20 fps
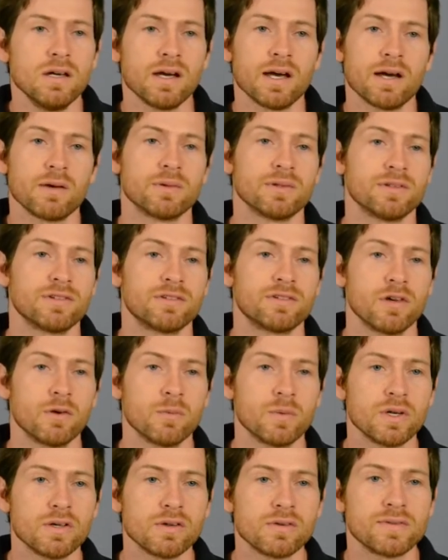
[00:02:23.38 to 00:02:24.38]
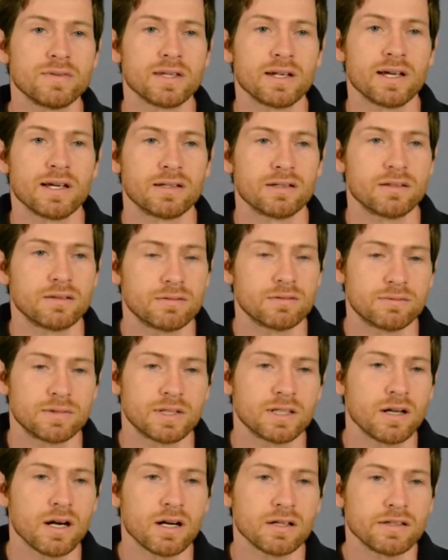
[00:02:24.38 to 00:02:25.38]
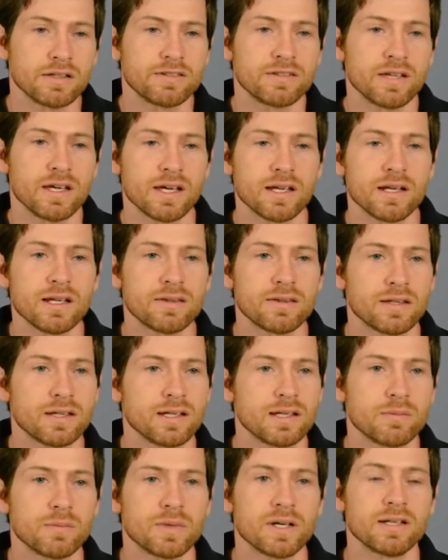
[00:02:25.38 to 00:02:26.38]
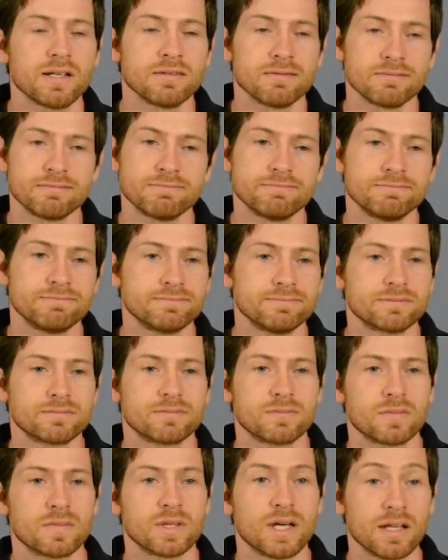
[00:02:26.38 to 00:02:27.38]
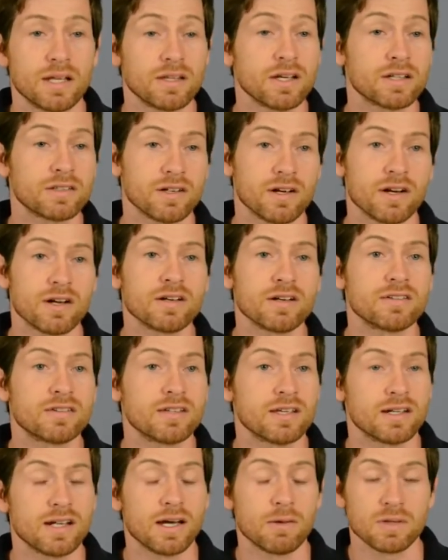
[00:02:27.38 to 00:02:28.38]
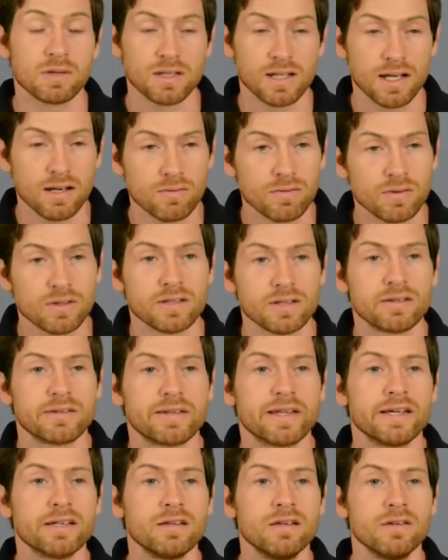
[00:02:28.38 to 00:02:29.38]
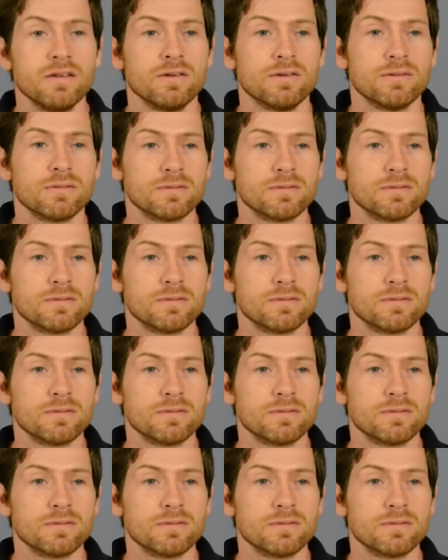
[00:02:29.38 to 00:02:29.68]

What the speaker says: I was so moved that I could hardly say anything, but I looked at her and said, "I would love one, thank you."